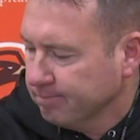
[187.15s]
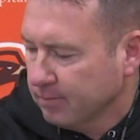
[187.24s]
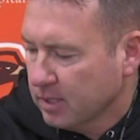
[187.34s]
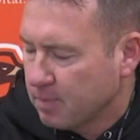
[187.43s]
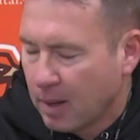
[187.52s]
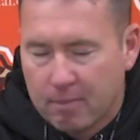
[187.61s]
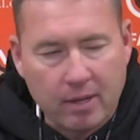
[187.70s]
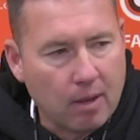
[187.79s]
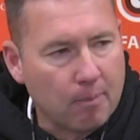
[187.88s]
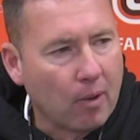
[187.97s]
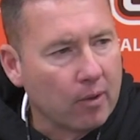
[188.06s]
It's been beat
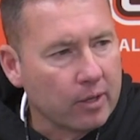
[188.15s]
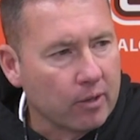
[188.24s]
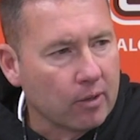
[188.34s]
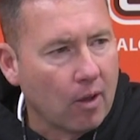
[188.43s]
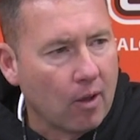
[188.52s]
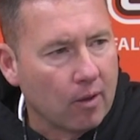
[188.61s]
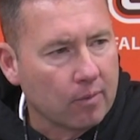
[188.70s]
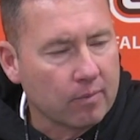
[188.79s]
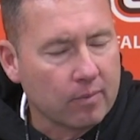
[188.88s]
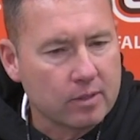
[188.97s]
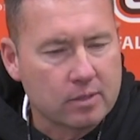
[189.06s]
up all year long.
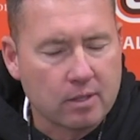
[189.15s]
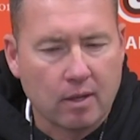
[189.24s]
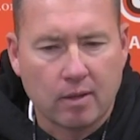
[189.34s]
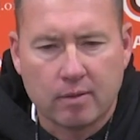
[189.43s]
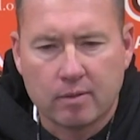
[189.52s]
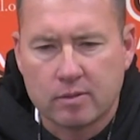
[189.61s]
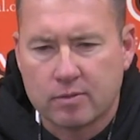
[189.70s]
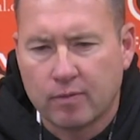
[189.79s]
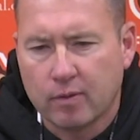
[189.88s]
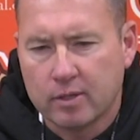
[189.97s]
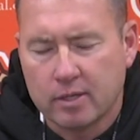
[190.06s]
This
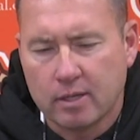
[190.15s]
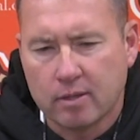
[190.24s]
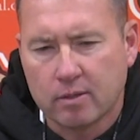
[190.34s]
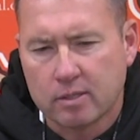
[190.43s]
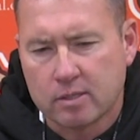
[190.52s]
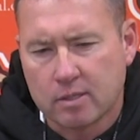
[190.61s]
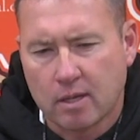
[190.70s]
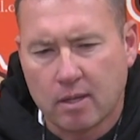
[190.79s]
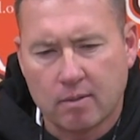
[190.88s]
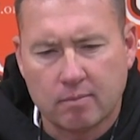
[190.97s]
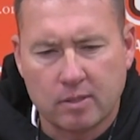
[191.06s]
foot deal is
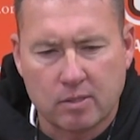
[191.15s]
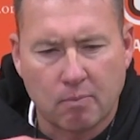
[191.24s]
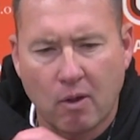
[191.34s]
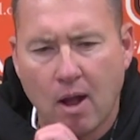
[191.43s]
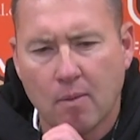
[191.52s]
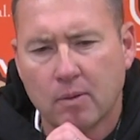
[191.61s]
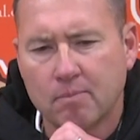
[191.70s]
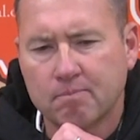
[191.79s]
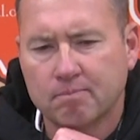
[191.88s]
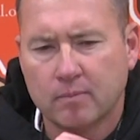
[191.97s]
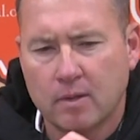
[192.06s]
a
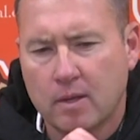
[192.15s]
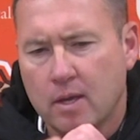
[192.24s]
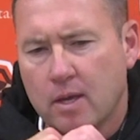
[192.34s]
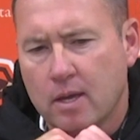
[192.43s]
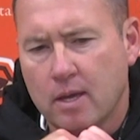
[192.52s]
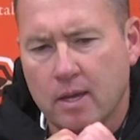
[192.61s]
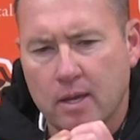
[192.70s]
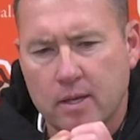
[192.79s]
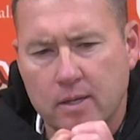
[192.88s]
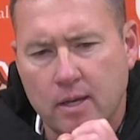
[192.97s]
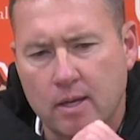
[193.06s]
problem,
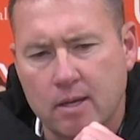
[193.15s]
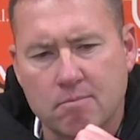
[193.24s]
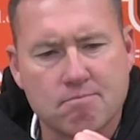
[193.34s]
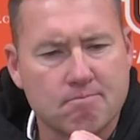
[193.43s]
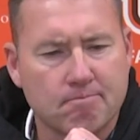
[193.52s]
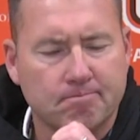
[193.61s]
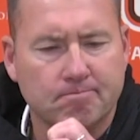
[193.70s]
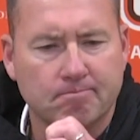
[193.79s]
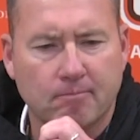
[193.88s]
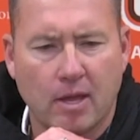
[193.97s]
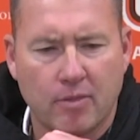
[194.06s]
and
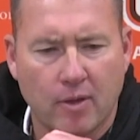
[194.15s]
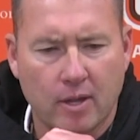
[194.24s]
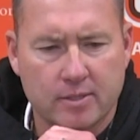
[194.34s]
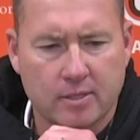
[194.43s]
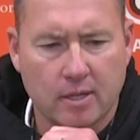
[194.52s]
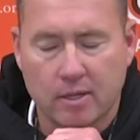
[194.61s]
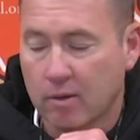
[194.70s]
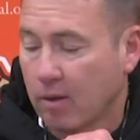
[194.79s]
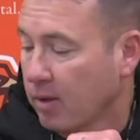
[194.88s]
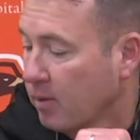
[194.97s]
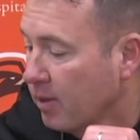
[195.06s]
I thought
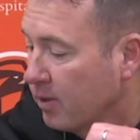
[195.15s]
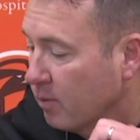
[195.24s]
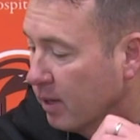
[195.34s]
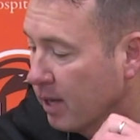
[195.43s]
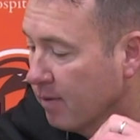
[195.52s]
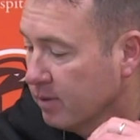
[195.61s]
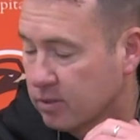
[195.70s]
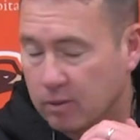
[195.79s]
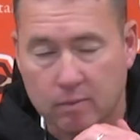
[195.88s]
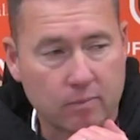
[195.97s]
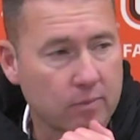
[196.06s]
I think we gave it
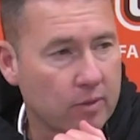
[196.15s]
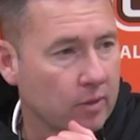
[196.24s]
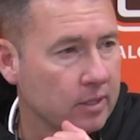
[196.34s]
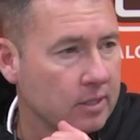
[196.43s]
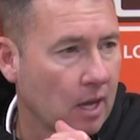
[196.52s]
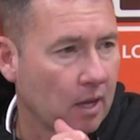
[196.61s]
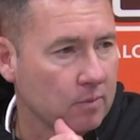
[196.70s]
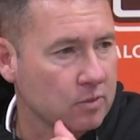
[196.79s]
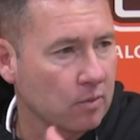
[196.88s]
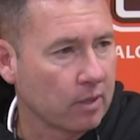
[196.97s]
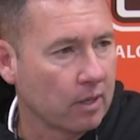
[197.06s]
to him 30
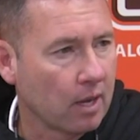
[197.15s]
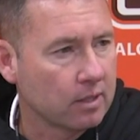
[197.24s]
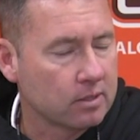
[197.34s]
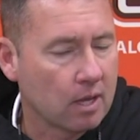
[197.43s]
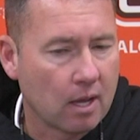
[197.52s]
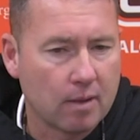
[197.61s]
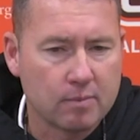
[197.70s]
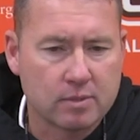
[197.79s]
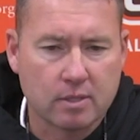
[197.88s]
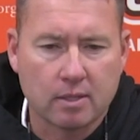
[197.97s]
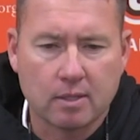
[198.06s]
times, 29
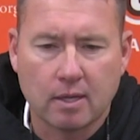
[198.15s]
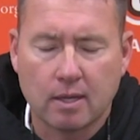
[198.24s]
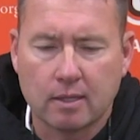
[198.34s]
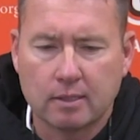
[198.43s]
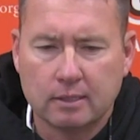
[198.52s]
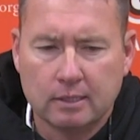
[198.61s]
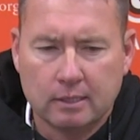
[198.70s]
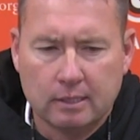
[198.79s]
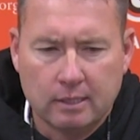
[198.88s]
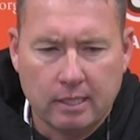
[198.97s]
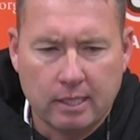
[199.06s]
times, and
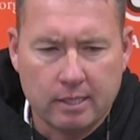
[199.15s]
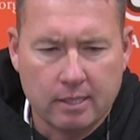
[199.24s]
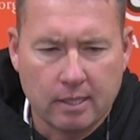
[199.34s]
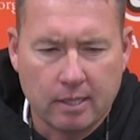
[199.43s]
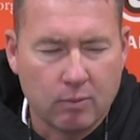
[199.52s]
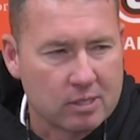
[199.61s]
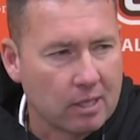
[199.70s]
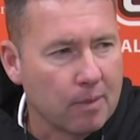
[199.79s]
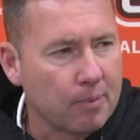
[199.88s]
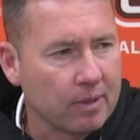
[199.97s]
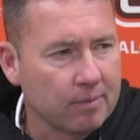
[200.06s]
He was
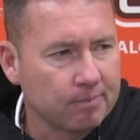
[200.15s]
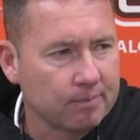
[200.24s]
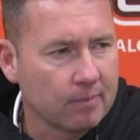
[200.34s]
limping,